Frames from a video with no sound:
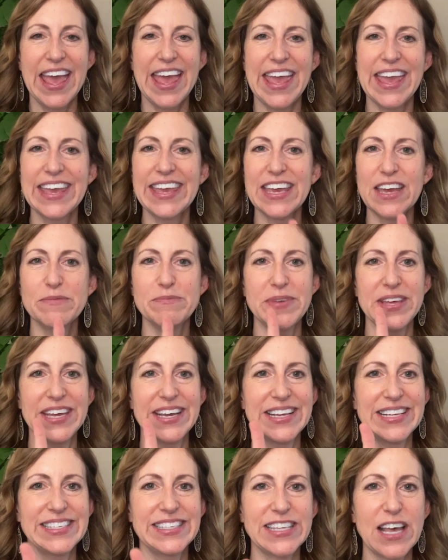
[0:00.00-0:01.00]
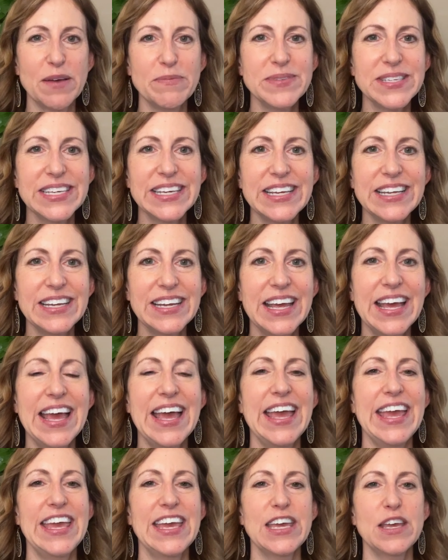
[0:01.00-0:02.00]
It can be accepted,
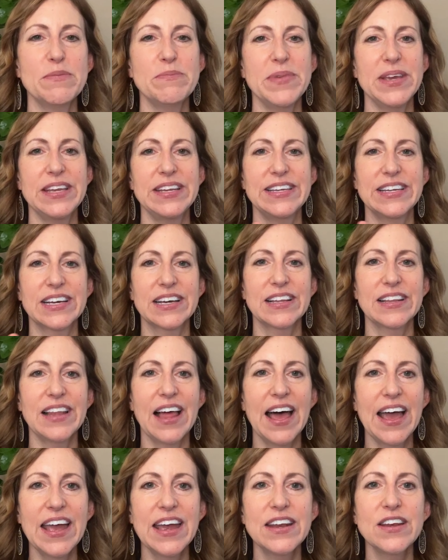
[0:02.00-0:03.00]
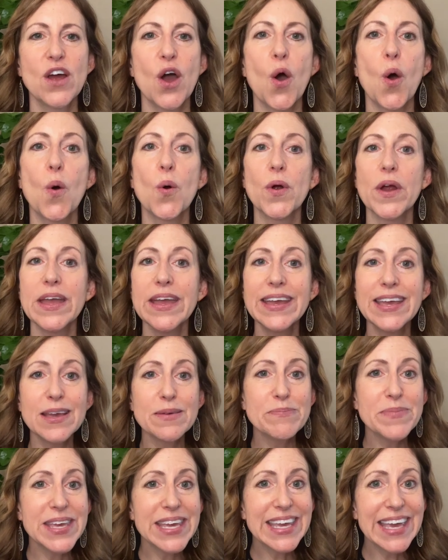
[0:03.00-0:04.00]
it can be declined, or it
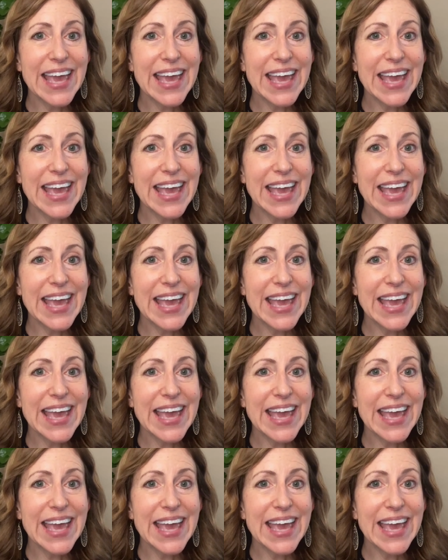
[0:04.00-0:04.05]
can be